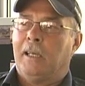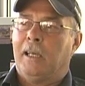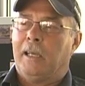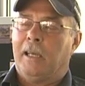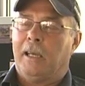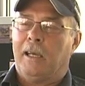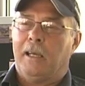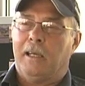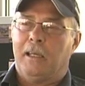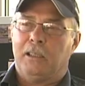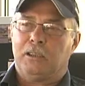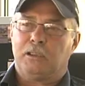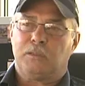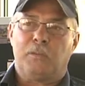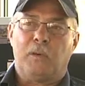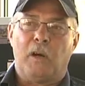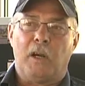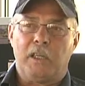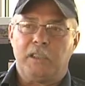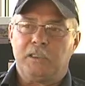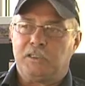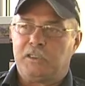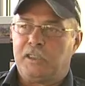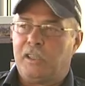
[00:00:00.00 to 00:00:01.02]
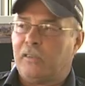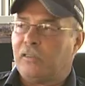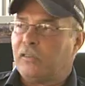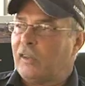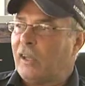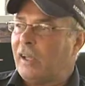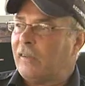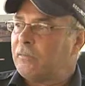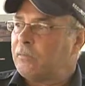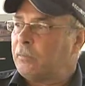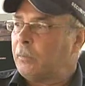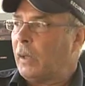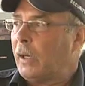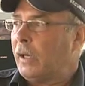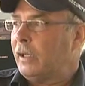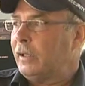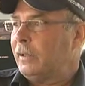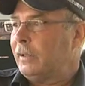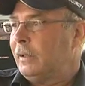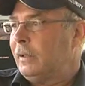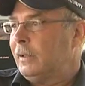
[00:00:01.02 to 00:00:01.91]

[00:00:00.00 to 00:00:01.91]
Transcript: as far as the theft part,